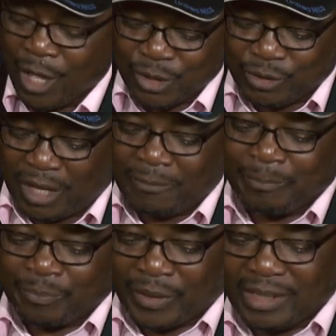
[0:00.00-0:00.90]
So now
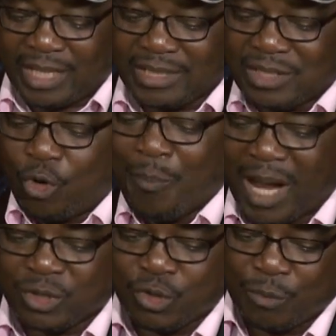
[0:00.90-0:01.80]
let's go
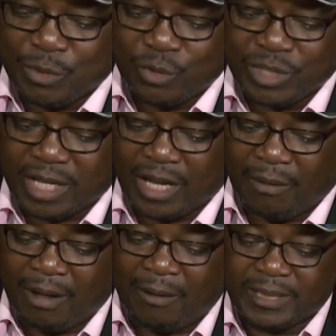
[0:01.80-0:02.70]
back to your music.
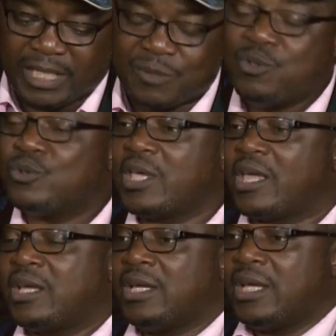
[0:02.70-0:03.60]
Our next
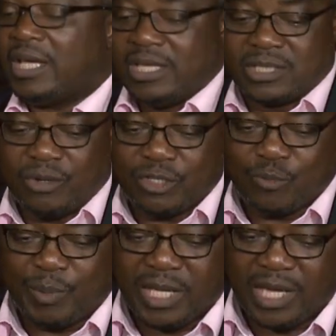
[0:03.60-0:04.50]
music is going
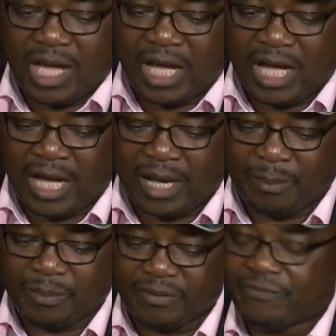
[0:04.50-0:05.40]
to be
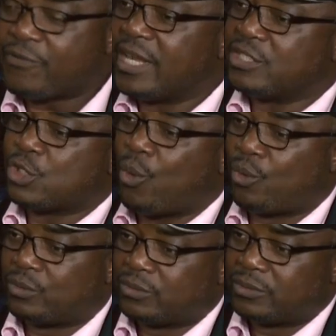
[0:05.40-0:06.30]
Friend
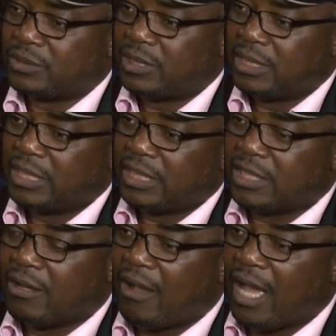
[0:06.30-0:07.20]
Zone.
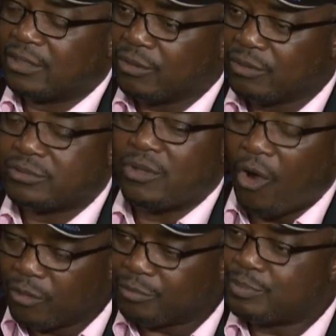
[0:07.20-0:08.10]
You know, I know
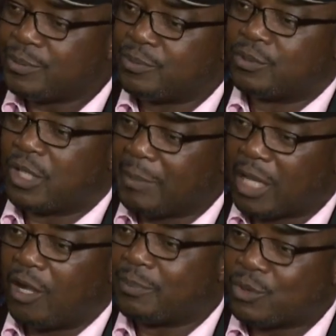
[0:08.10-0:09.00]
young people
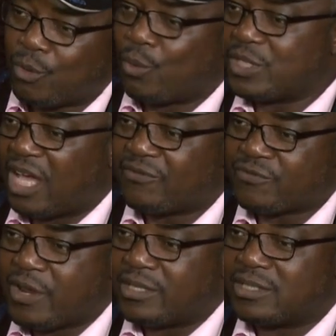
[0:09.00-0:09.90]
coming up, you always have
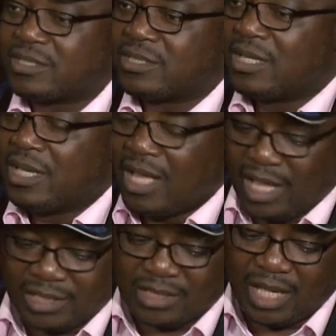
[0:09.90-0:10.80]
friends,
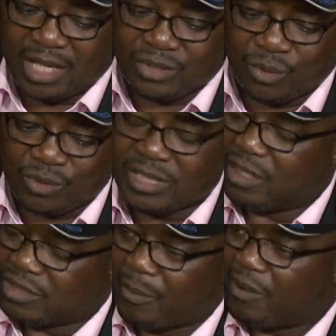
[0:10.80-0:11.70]
and so
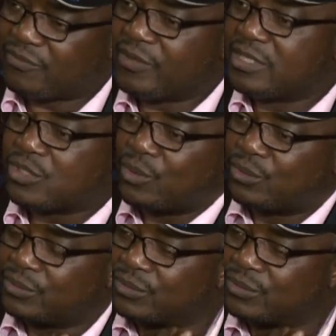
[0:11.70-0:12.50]
tell us about Friend Zone.